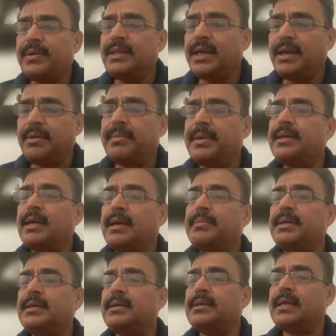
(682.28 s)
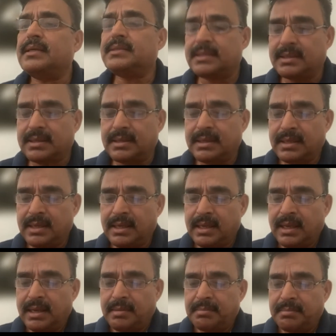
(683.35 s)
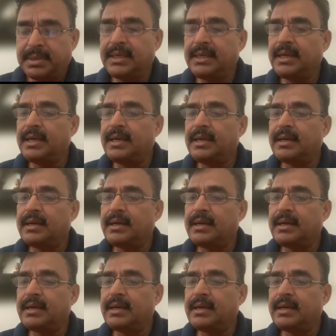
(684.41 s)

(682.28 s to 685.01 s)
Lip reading: human. I mean, that's bringing